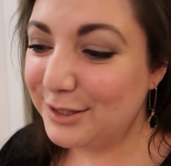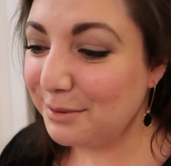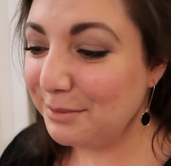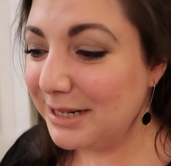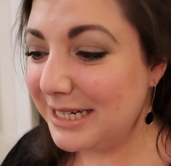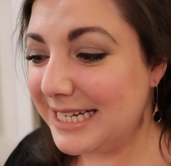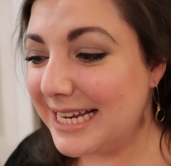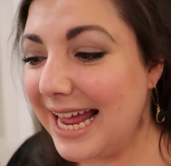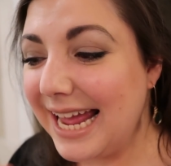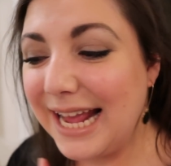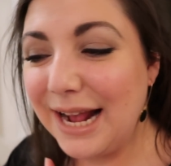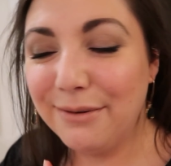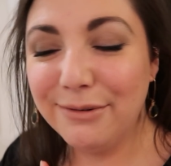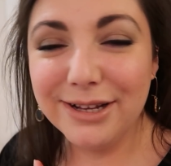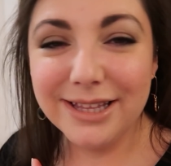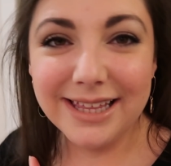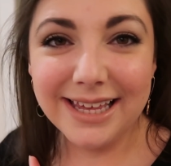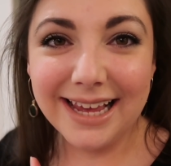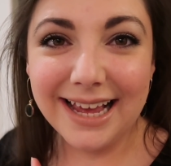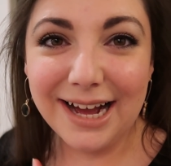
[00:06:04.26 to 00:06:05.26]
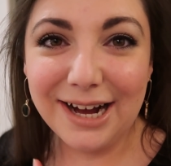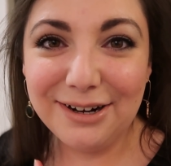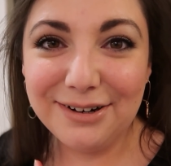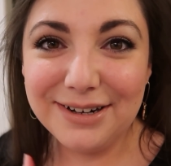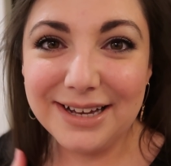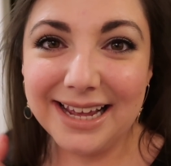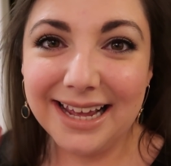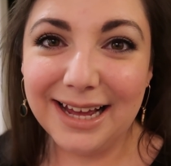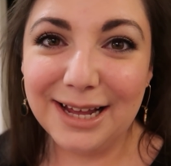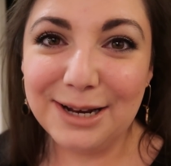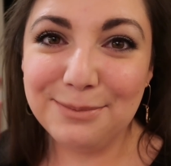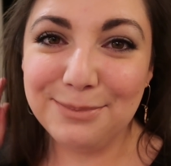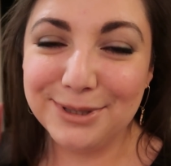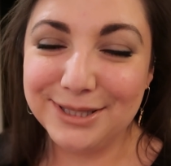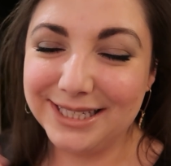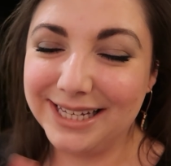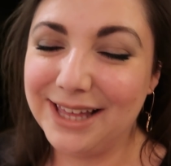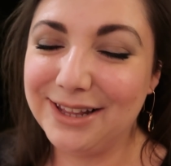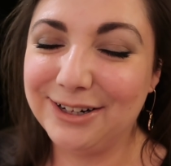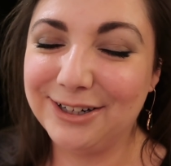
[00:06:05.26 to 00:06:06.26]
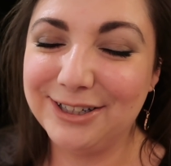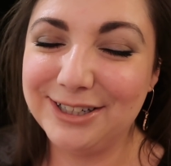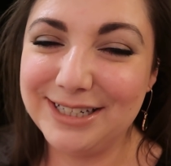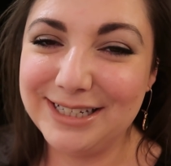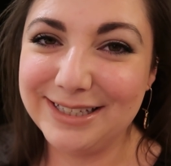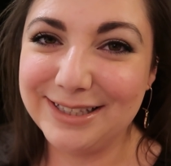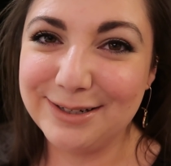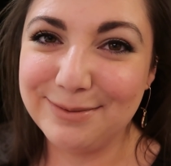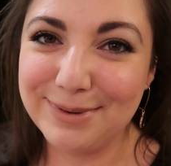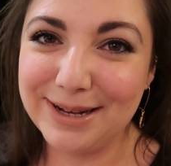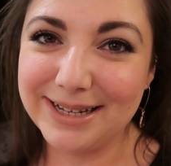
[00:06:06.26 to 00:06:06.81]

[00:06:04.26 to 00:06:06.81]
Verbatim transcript: So I'm gonna take everything out and put together her Easter